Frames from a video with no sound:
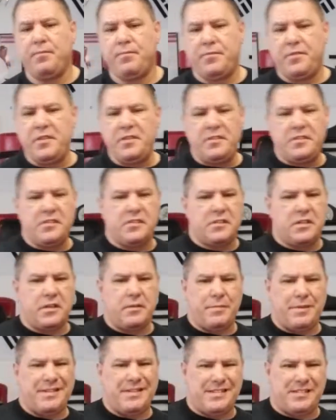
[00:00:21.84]
This is gonna
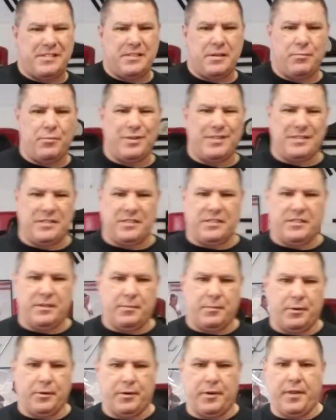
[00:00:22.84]
be somewhat
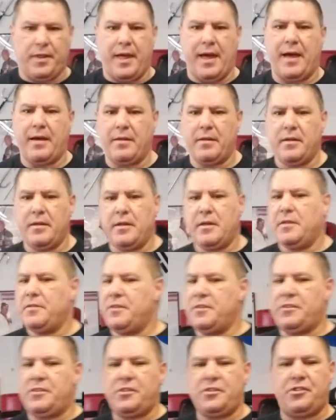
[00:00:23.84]
similar to that.
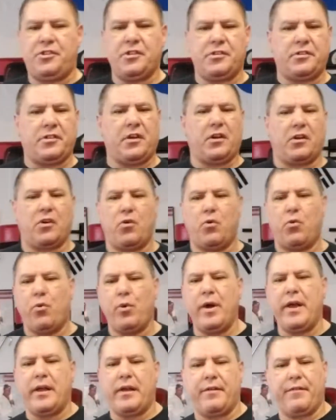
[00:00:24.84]
This is just a
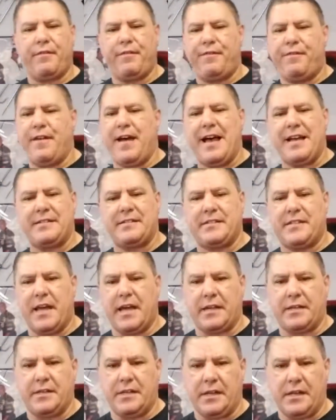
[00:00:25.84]
quick, fast
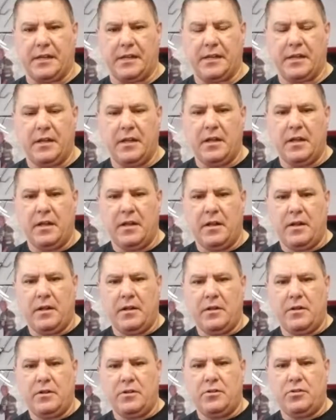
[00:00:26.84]
technique
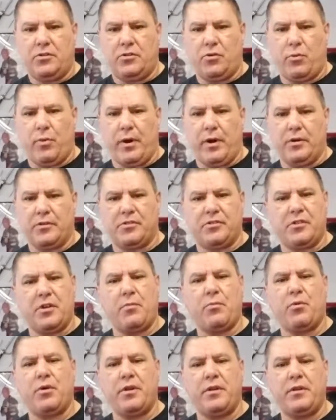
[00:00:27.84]
to where
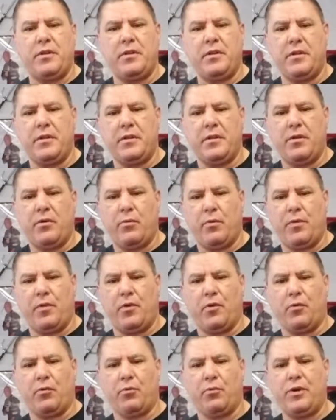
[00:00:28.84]
someone, when
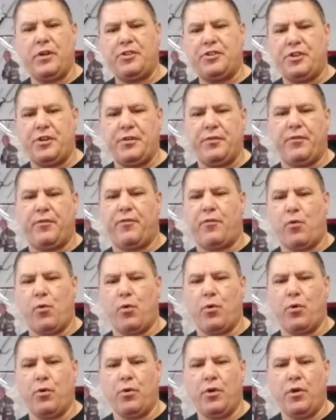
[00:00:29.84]
they're reaching
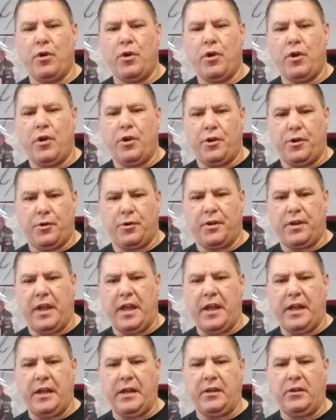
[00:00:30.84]
for your
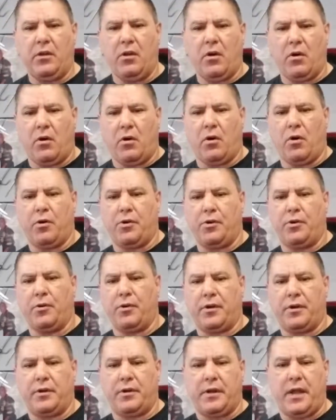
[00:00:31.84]
cane or
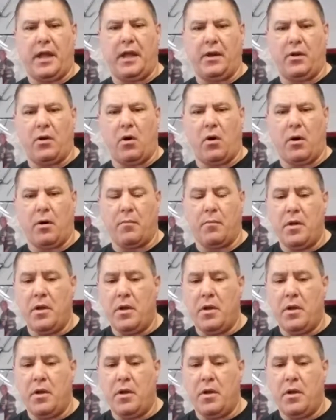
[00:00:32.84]
your cane arm.